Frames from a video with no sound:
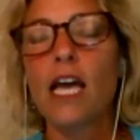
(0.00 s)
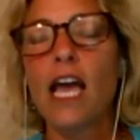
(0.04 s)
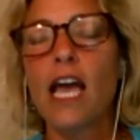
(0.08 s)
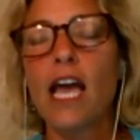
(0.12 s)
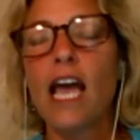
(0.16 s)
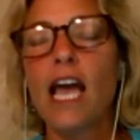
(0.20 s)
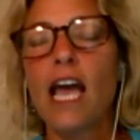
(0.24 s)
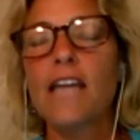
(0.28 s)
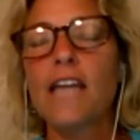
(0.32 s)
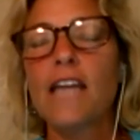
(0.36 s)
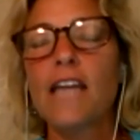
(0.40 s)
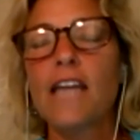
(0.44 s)

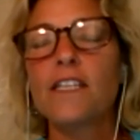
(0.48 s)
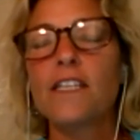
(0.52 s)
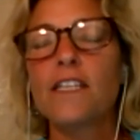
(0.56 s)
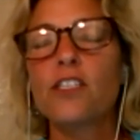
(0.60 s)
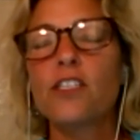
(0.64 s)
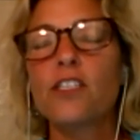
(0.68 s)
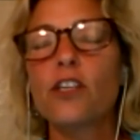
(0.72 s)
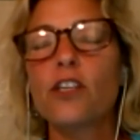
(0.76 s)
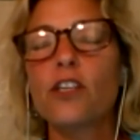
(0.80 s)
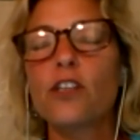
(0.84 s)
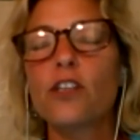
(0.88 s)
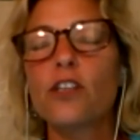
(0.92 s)
And it
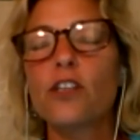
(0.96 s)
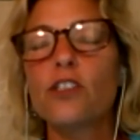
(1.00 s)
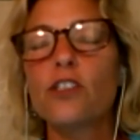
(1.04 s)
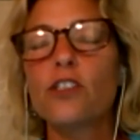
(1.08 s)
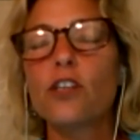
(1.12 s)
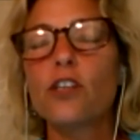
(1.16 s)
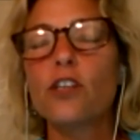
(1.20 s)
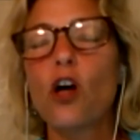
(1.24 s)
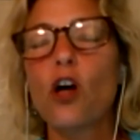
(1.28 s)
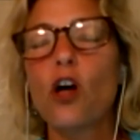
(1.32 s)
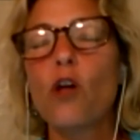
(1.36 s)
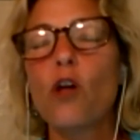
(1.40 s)
starts to
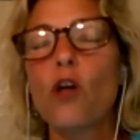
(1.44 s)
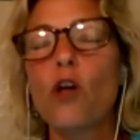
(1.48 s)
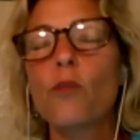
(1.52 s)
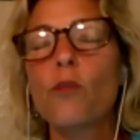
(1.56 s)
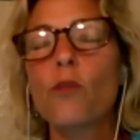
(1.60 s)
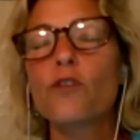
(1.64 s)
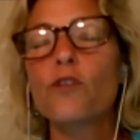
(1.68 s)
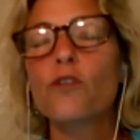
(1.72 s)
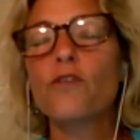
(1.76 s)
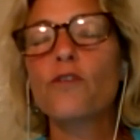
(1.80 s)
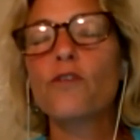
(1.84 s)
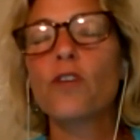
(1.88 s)

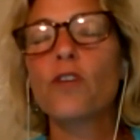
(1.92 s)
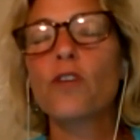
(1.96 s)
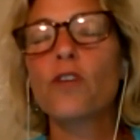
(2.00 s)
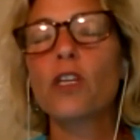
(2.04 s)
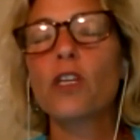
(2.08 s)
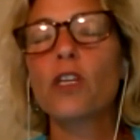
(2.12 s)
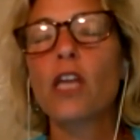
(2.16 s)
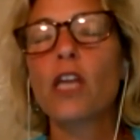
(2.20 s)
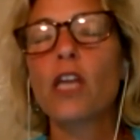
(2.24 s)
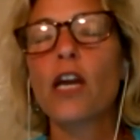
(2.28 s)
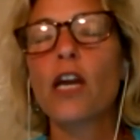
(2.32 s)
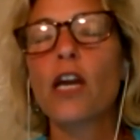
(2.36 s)
almost feel
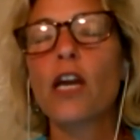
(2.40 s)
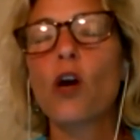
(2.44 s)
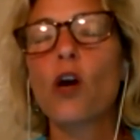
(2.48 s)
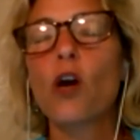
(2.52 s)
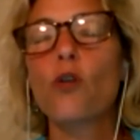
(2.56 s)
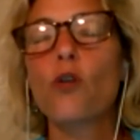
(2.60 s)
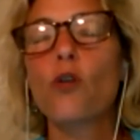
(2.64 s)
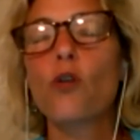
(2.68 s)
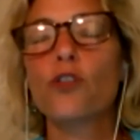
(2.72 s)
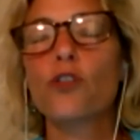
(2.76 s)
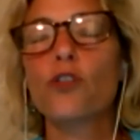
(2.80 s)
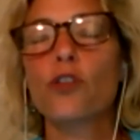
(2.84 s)
like
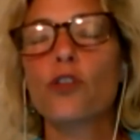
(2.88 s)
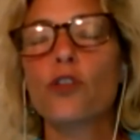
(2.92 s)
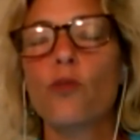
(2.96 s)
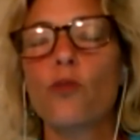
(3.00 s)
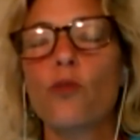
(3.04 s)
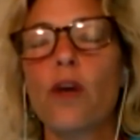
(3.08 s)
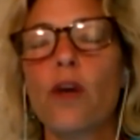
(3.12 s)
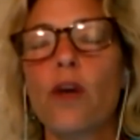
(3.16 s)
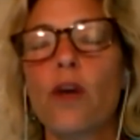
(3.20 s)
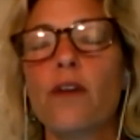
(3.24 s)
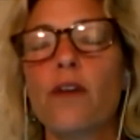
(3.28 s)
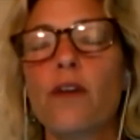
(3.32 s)
ocean
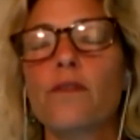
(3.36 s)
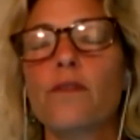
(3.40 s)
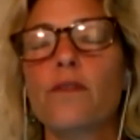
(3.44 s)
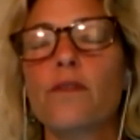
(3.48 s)
waves,